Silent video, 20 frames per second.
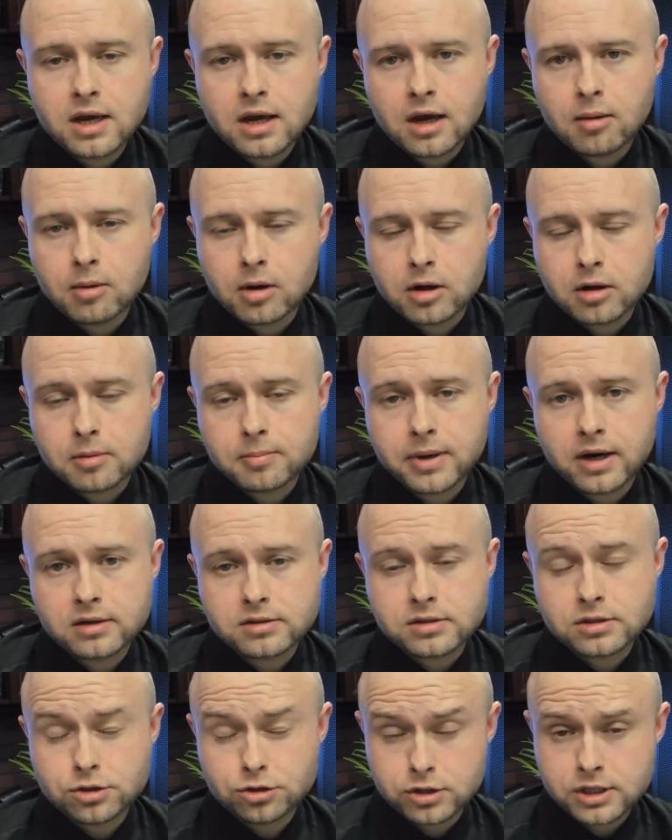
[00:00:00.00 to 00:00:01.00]
I'm going to compare
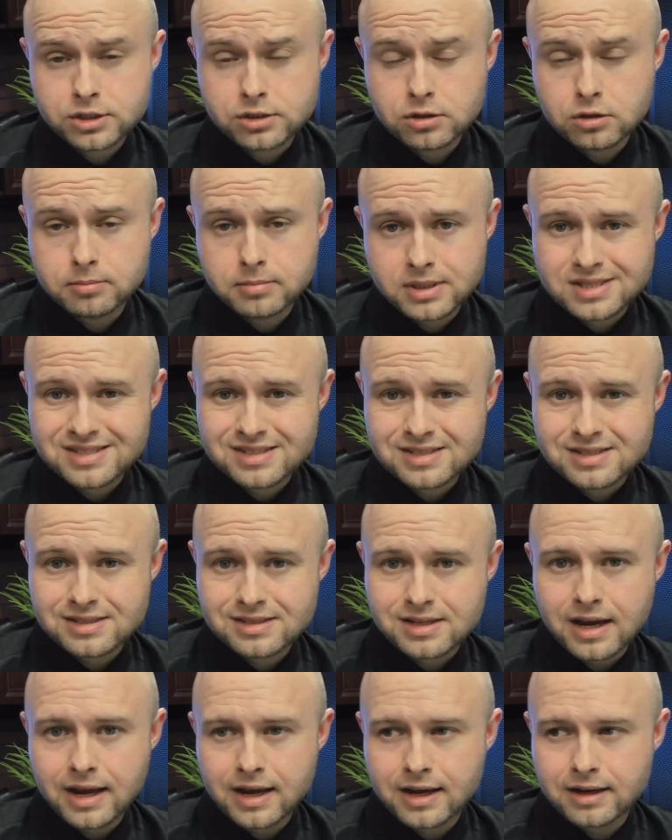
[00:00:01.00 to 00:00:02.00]
it to traditional
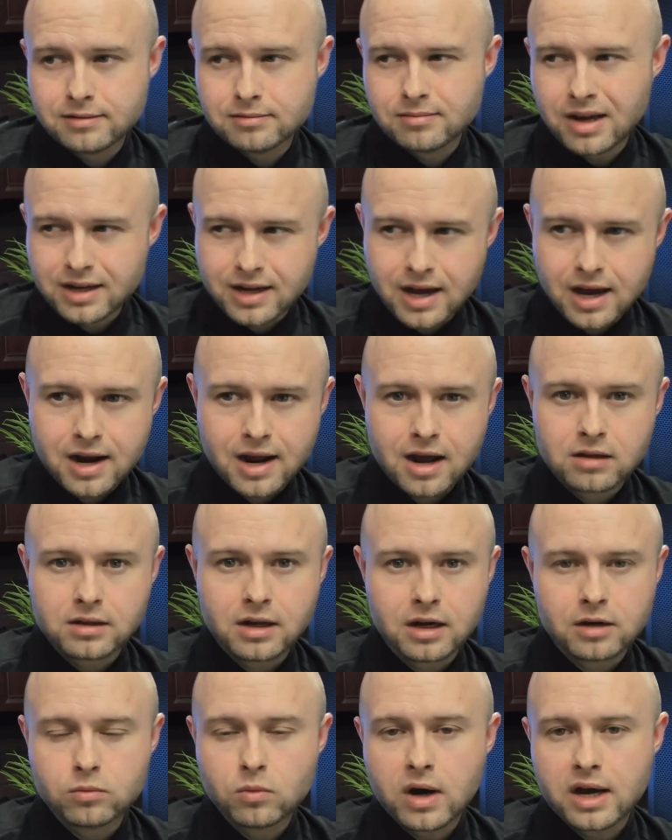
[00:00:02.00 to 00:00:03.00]
businesses and kind of
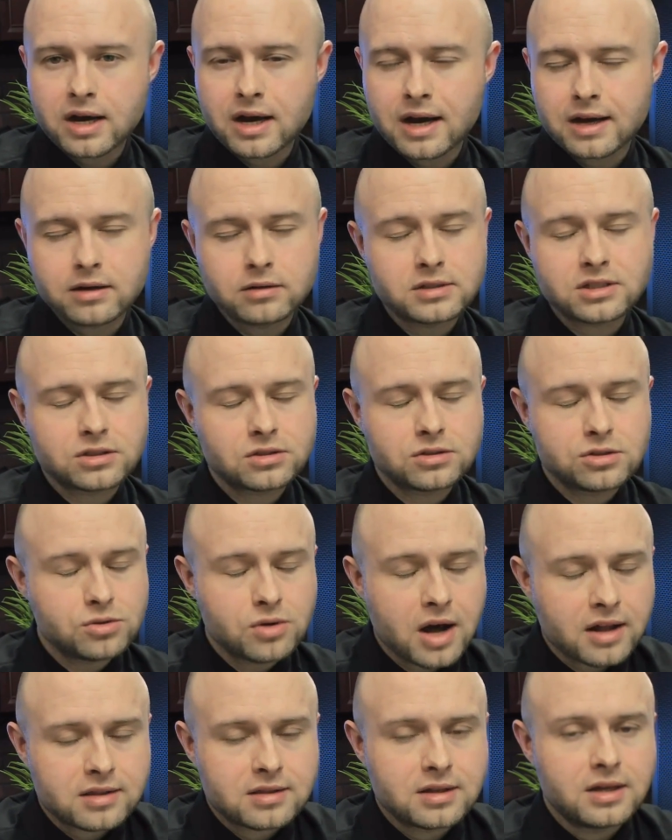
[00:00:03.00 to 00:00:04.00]
outline why I just do
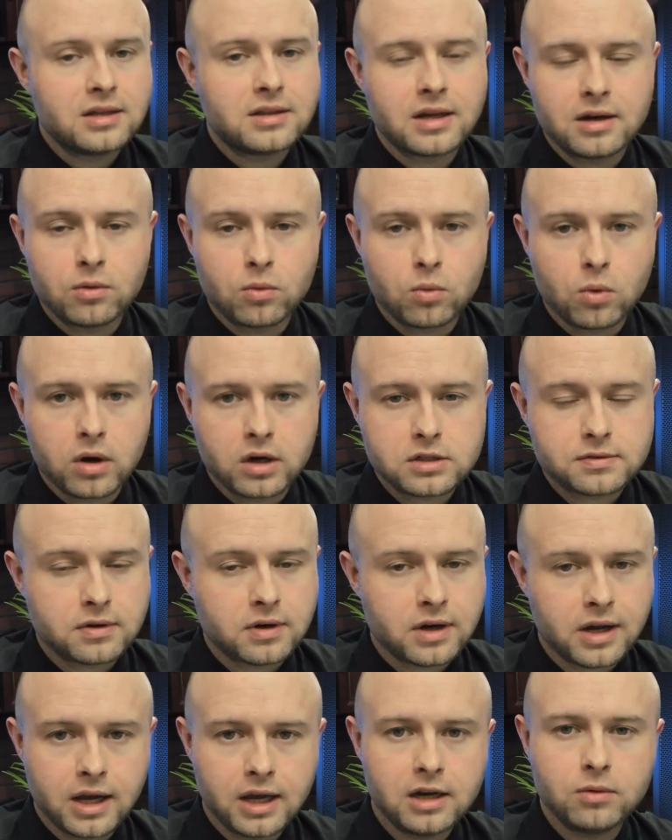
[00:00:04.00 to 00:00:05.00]
not think that it works
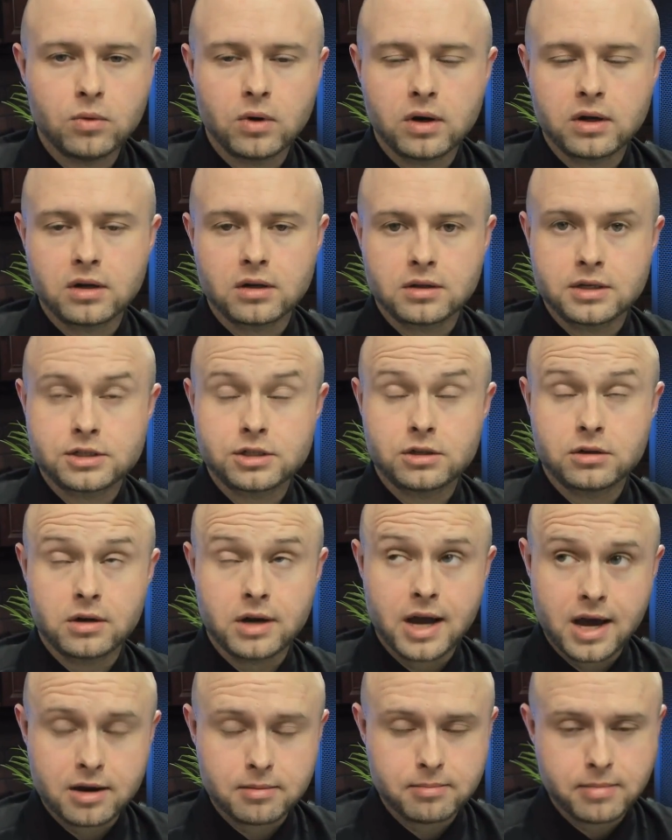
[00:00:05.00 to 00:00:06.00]
for anyone unless you're
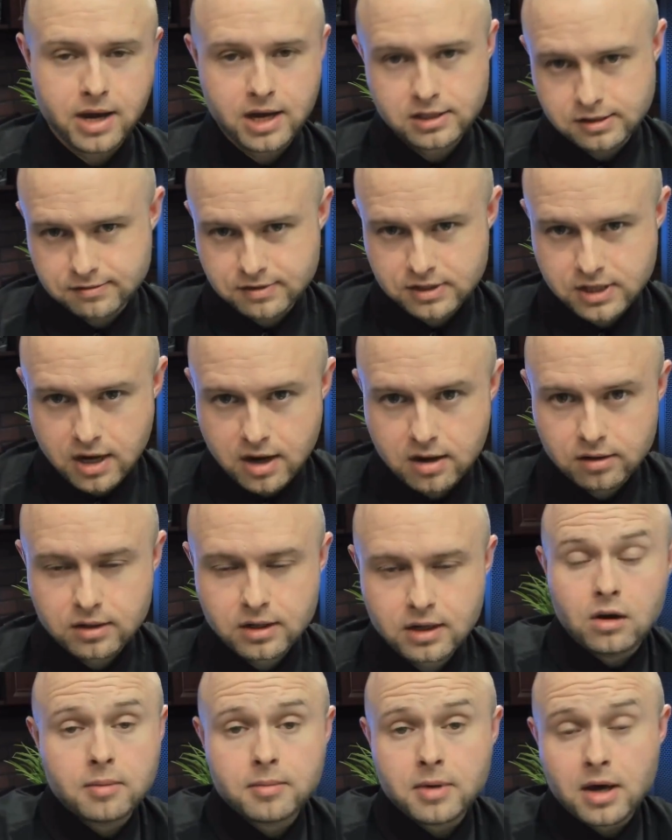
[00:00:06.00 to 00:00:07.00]
at a massive scale.
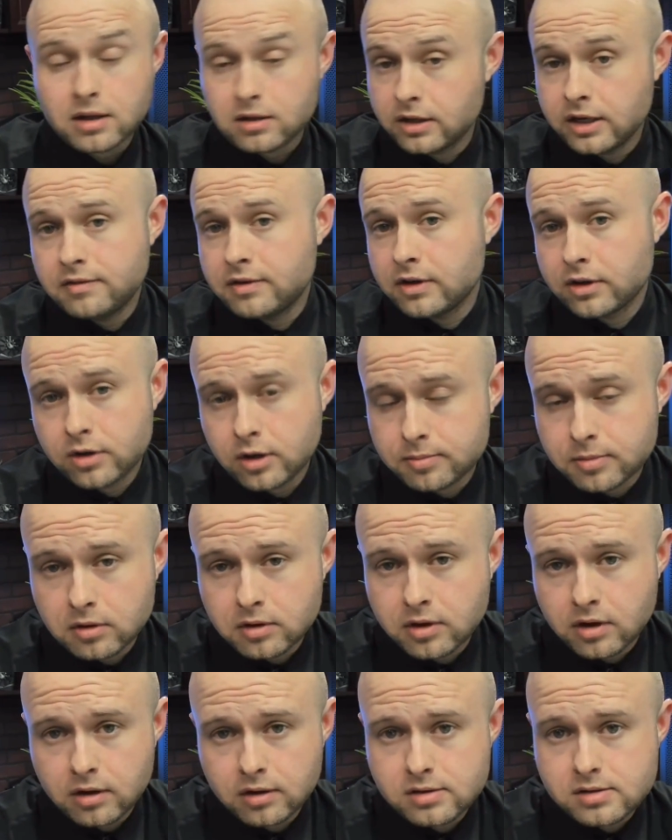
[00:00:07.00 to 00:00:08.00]
Now, I'm not leaving
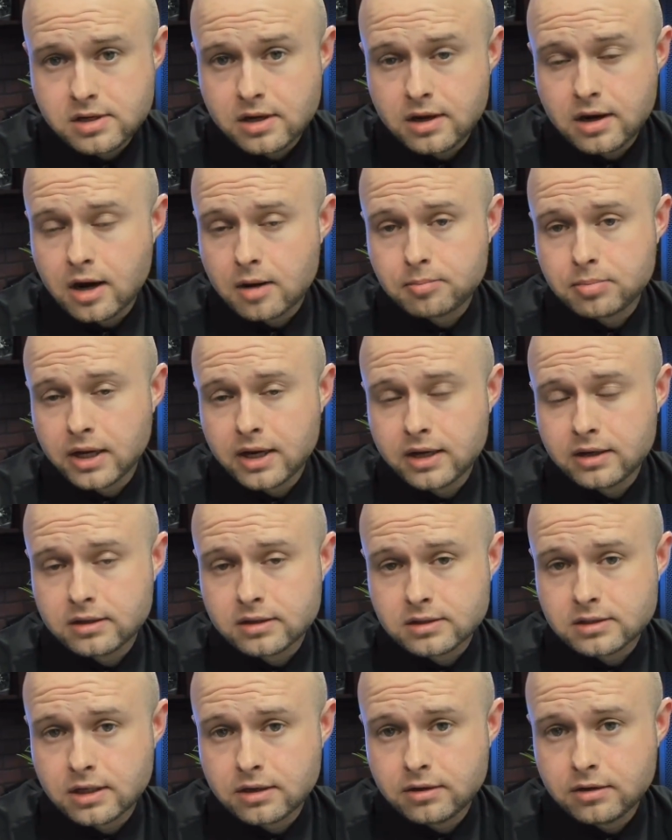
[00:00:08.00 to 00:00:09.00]
cryptocurrency, and I plan to
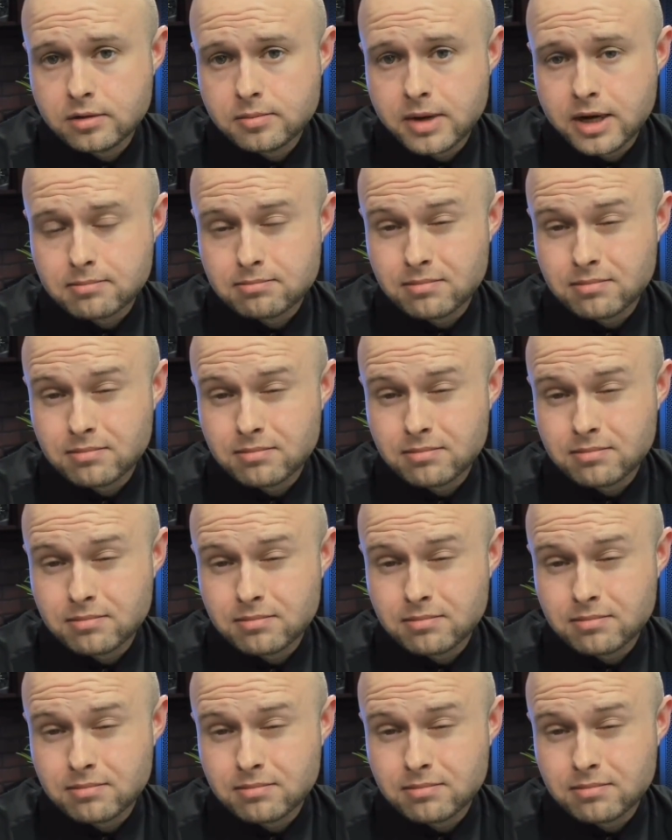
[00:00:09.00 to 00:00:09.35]
continue to make